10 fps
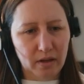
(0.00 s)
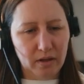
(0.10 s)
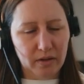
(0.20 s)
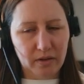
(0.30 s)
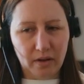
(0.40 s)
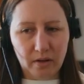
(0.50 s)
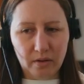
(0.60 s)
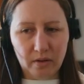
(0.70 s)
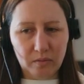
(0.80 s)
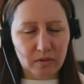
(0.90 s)
I don't
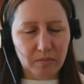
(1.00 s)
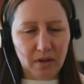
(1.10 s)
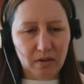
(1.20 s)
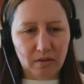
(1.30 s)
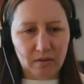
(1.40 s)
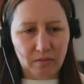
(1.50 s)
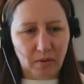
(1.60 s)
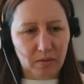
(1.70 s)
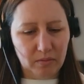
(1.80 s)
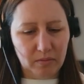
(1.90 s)
know, to me it just
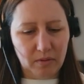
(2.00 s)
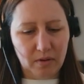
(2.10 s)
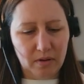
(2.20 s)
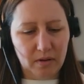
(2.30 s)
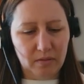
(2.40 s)
felt kind of